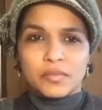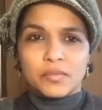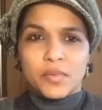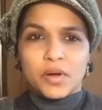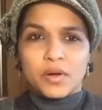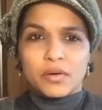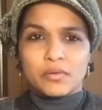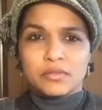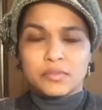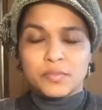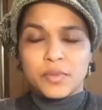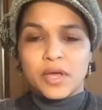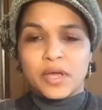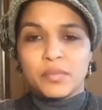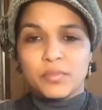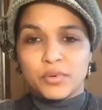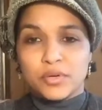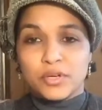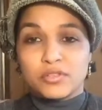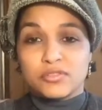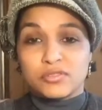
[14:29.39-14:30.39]
Miles by
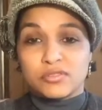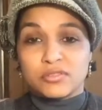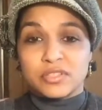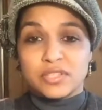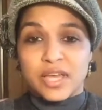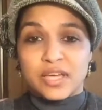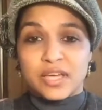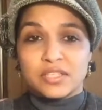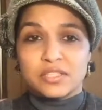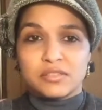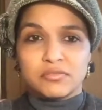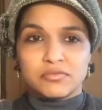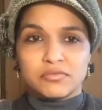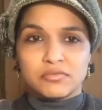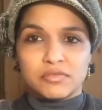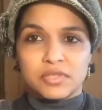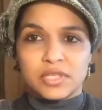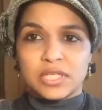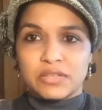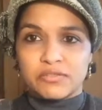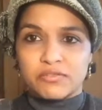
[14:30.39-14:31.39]
Bertel is actually
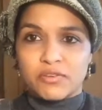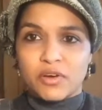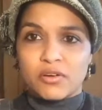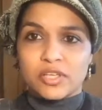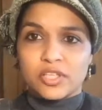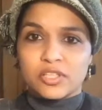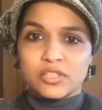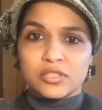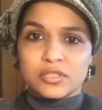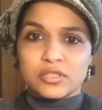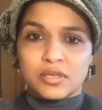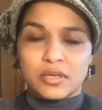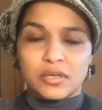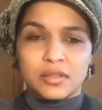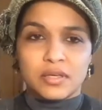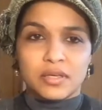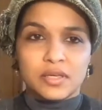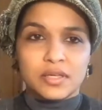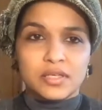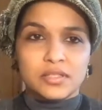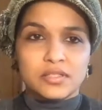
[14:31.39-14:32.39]
really very good. I
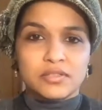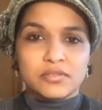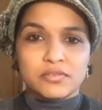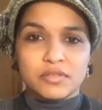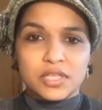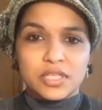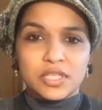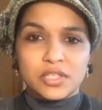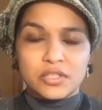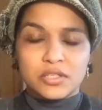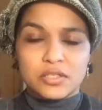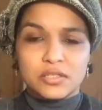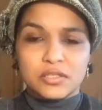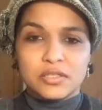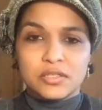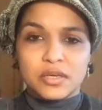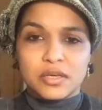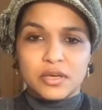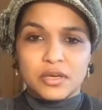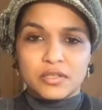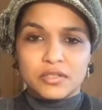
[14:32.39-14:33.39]
think it's a really good
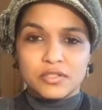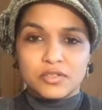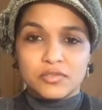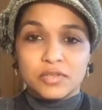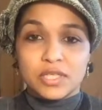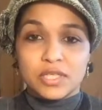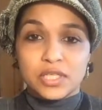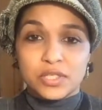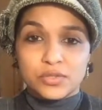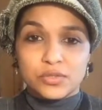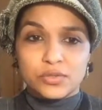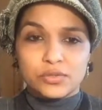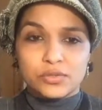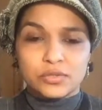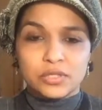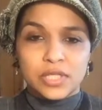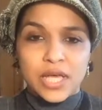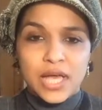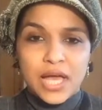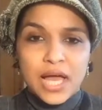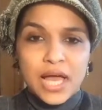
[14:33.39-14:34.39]
screening tool.
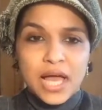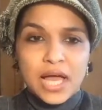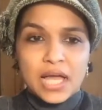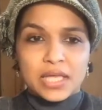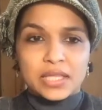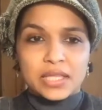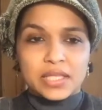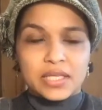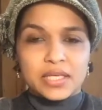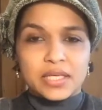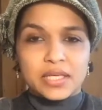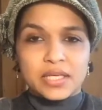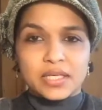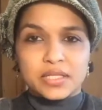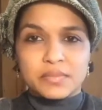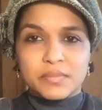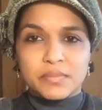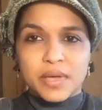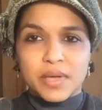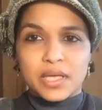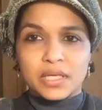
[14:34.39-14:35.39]
I think it's
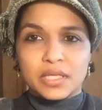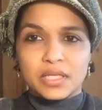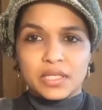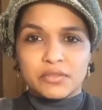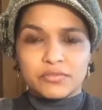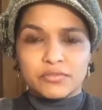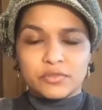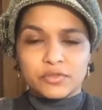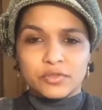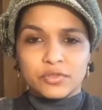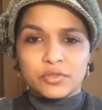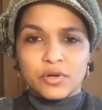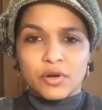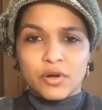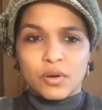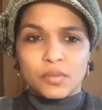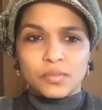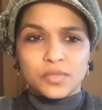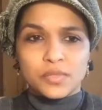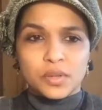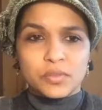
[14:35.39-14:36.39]
mainly for
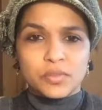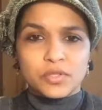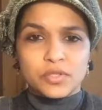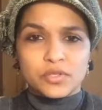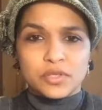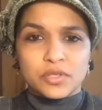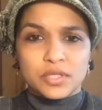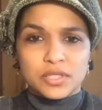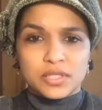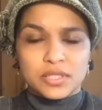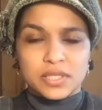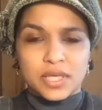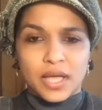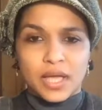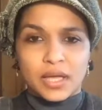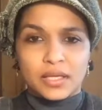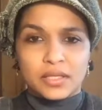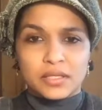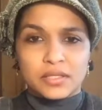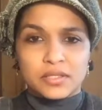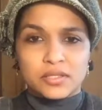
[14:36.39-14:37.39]
optometrists
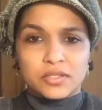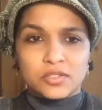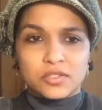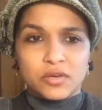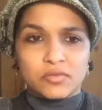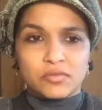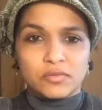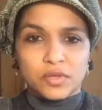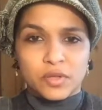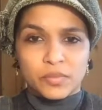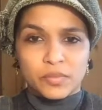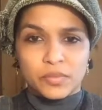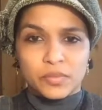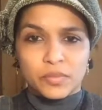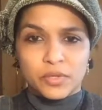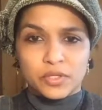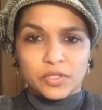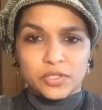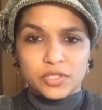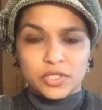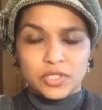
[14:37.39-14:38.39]
and general
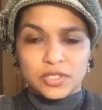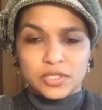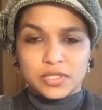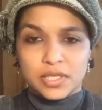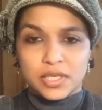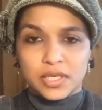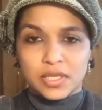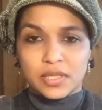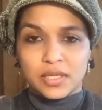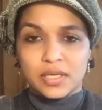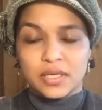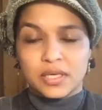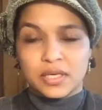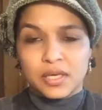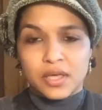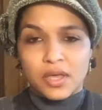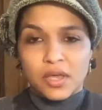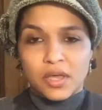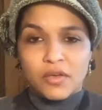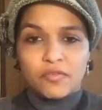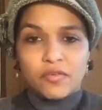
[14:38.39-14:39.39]
ophthalmologists. And I think
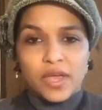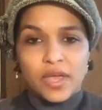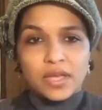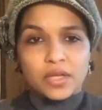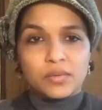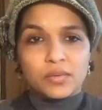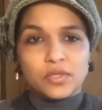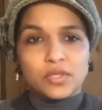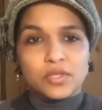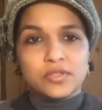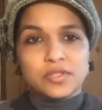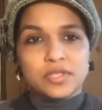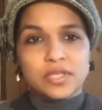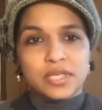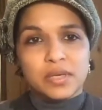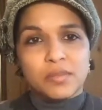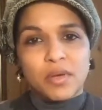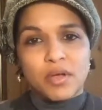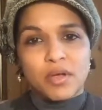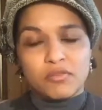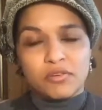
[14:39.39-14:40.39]
for anyone who's thinking
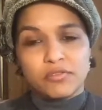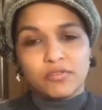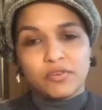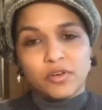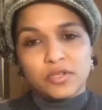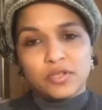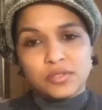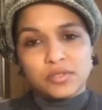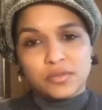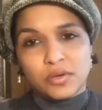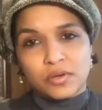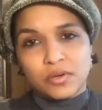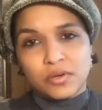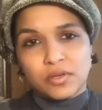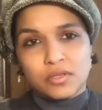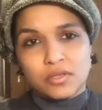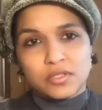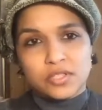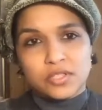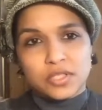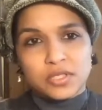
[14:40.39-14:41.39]
about referring to an
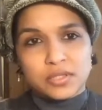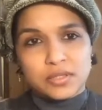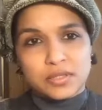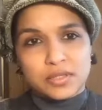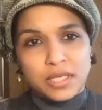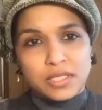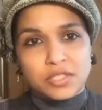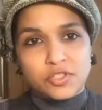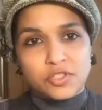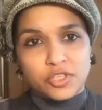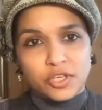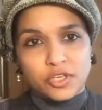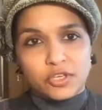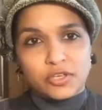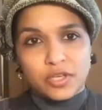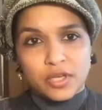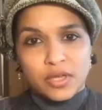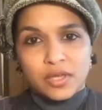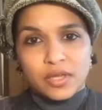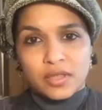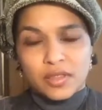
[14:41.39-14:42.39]
oncology center,
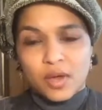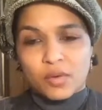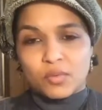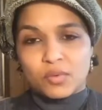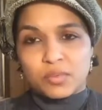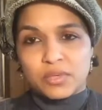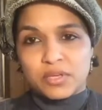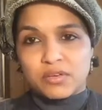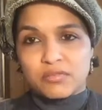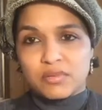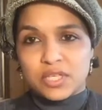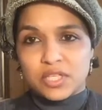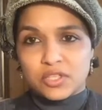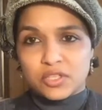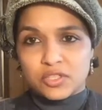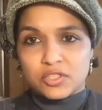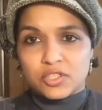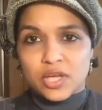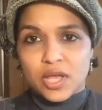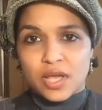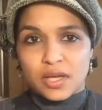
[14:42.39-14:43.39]
that would be a really good
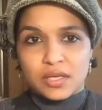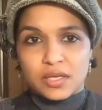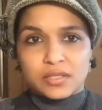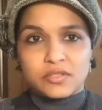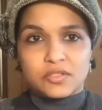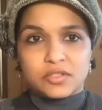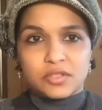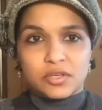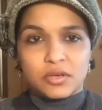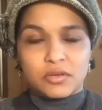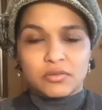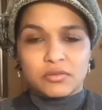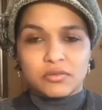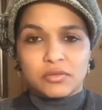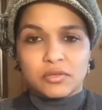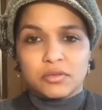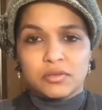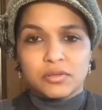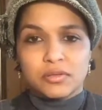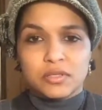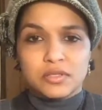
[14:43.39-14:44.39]
checklist to go through,
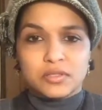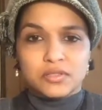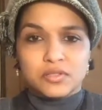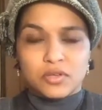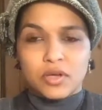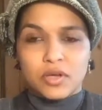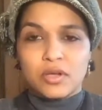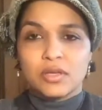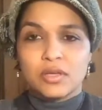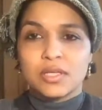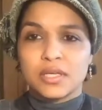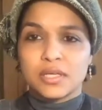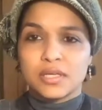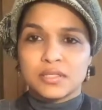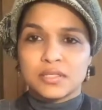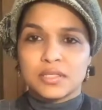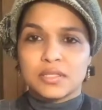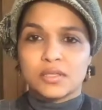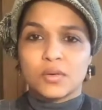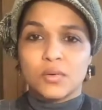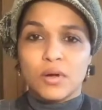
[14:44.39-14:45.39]
because not only is
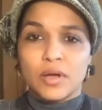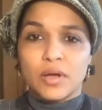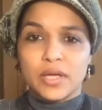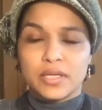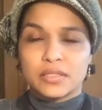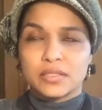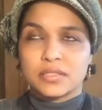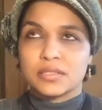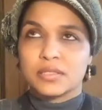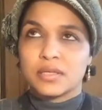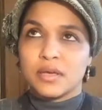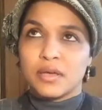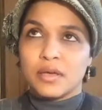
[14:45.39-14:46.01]
it quite